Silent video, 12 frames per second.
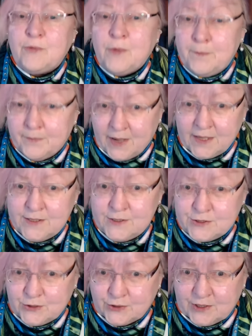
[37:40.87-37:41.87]
for my
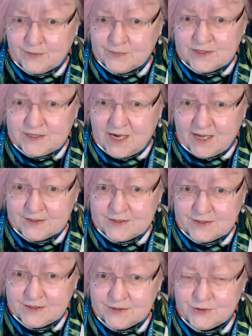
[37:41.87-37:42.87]

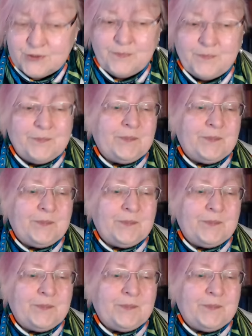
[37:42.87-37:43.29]
circumstances.